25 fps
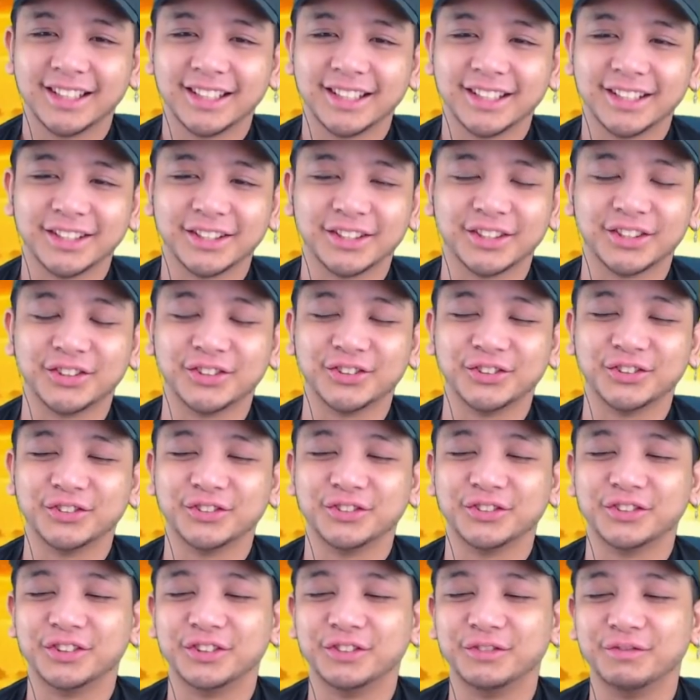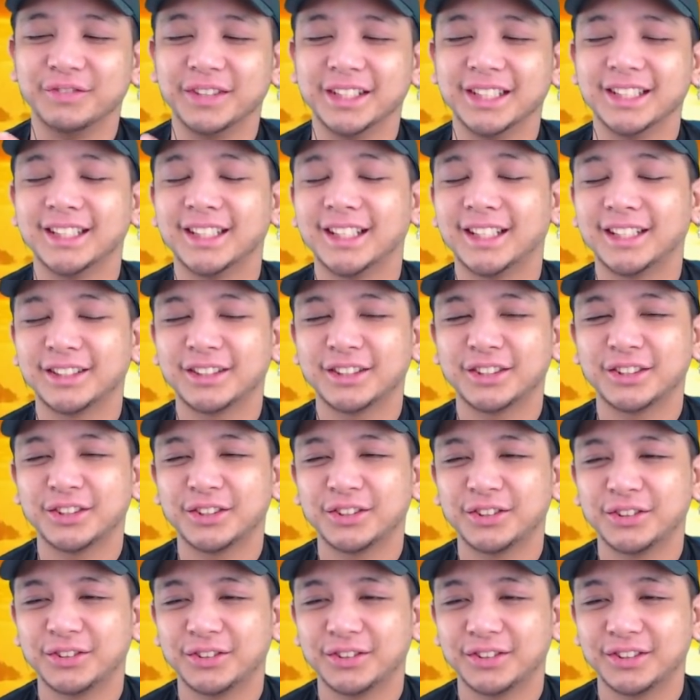Yo,
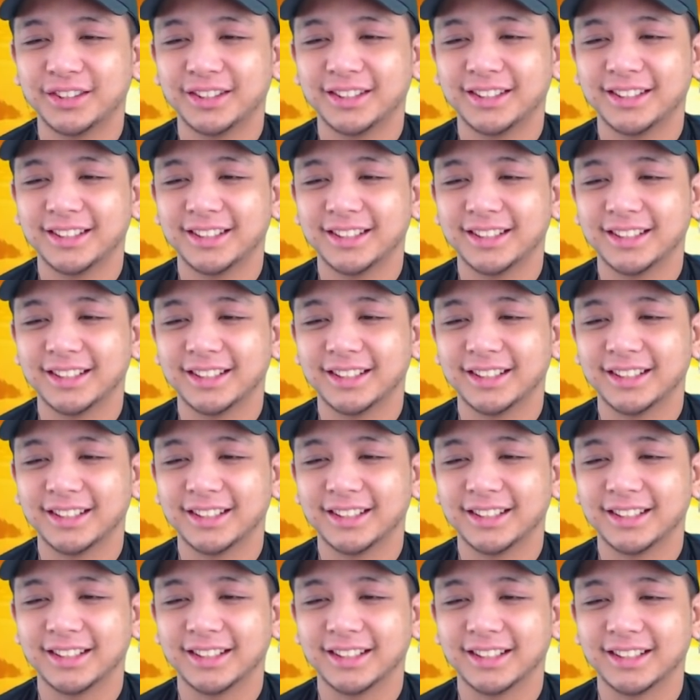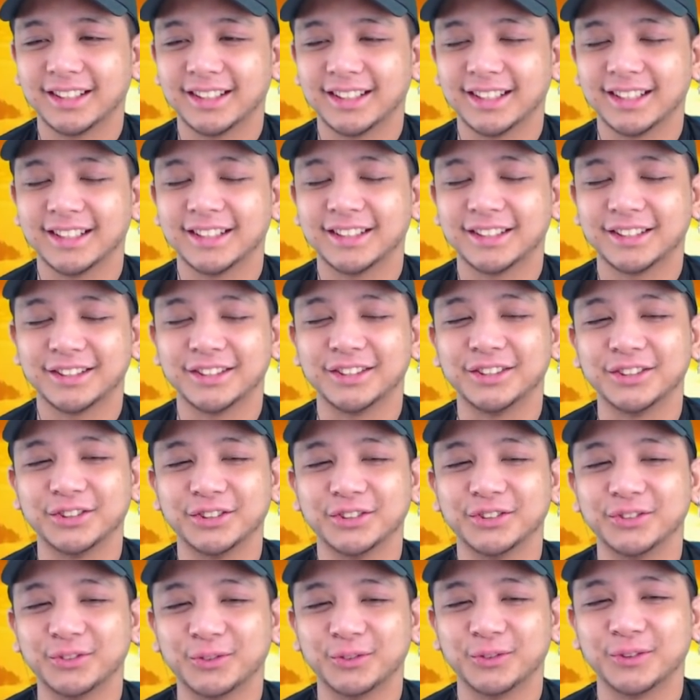Minato? This
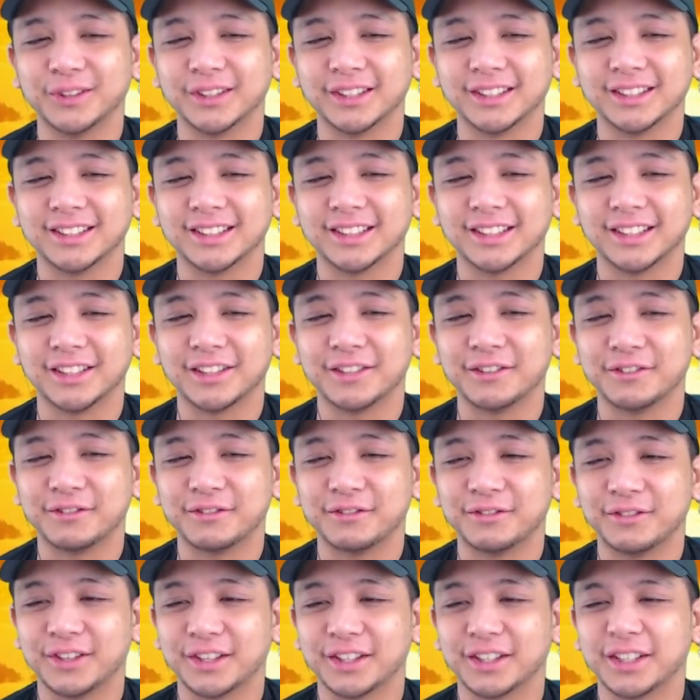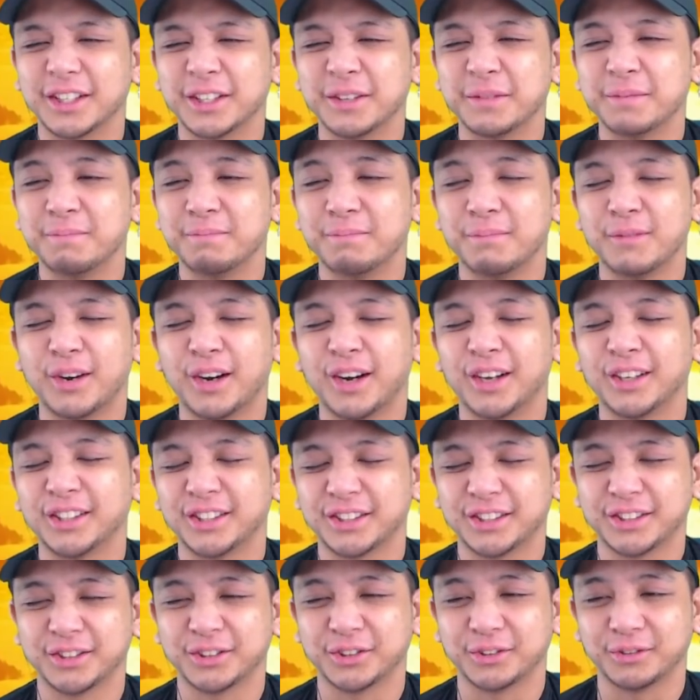dude was a fucking
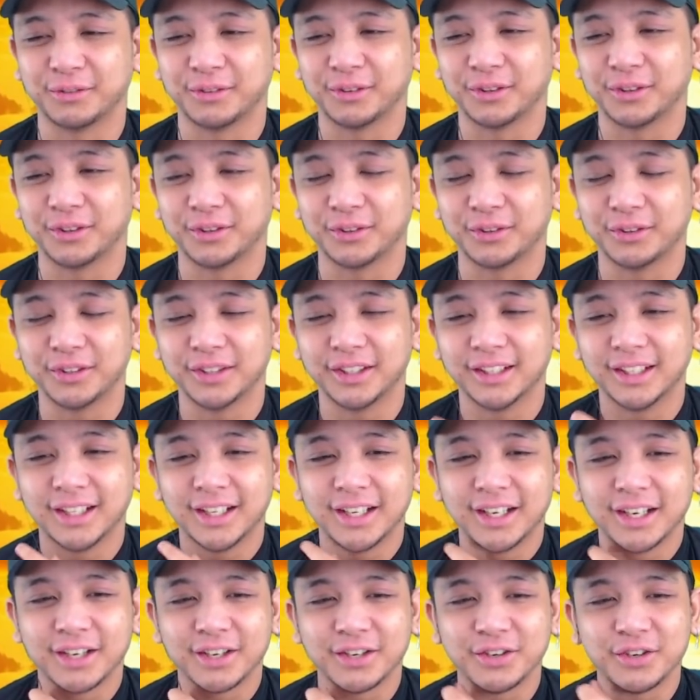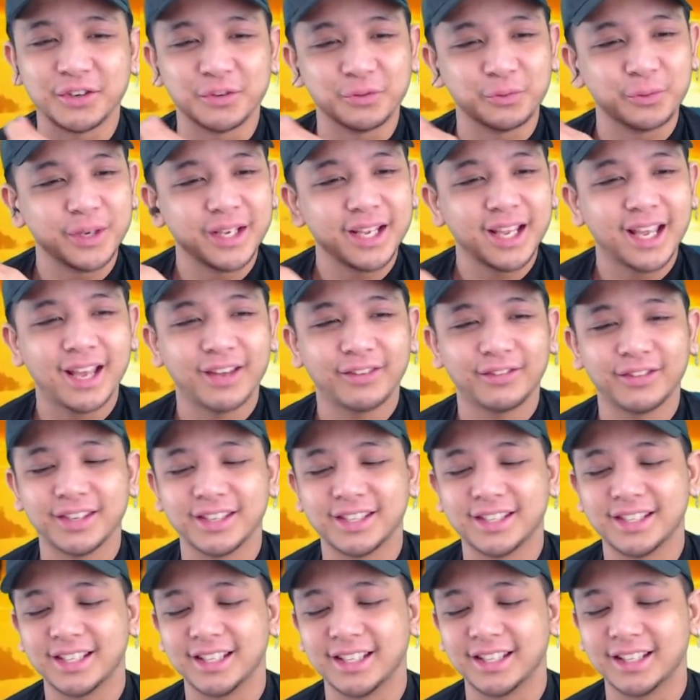monster, bro. We
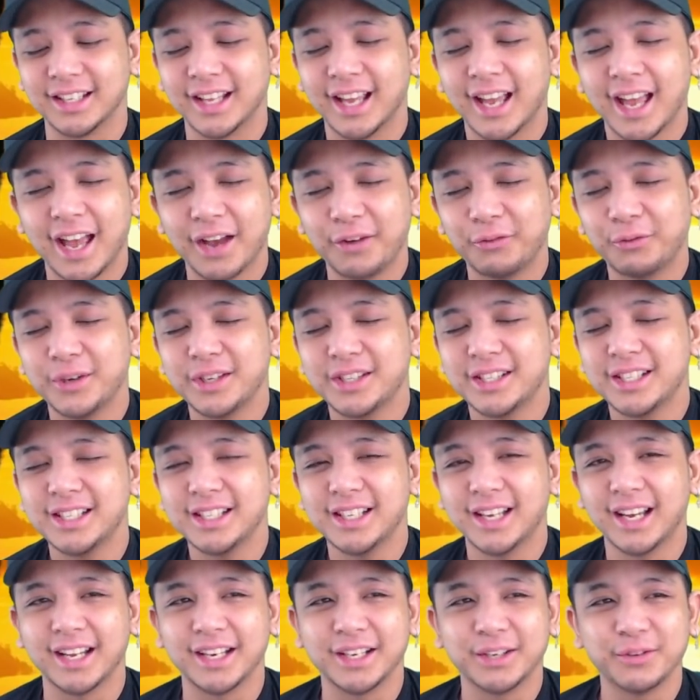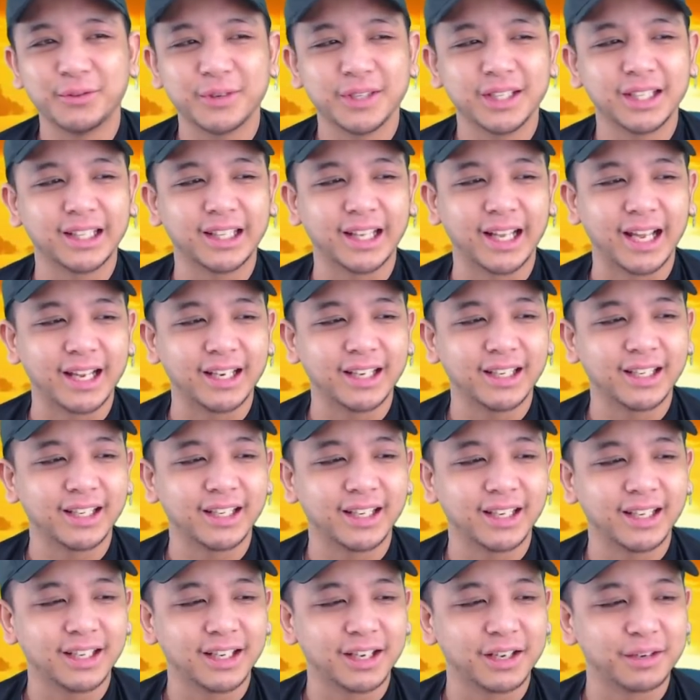haven't seen... Have we seen anyone land a
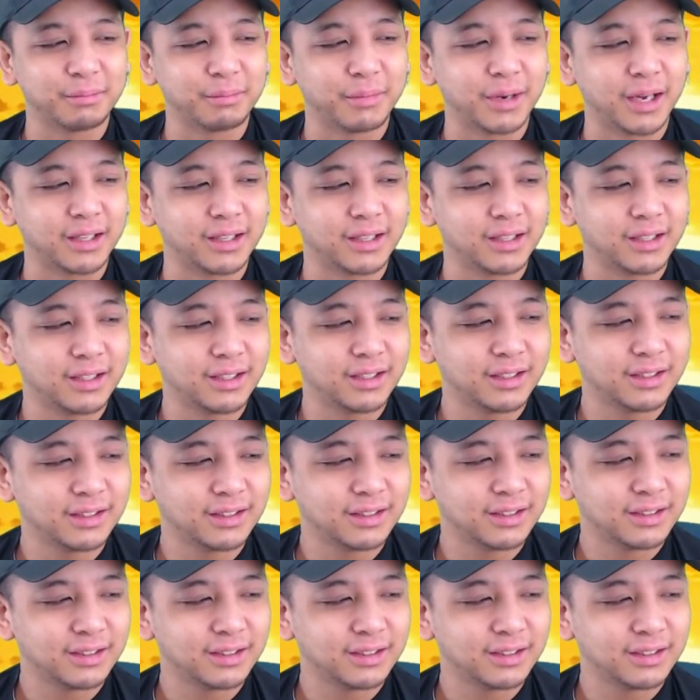hit on Madara?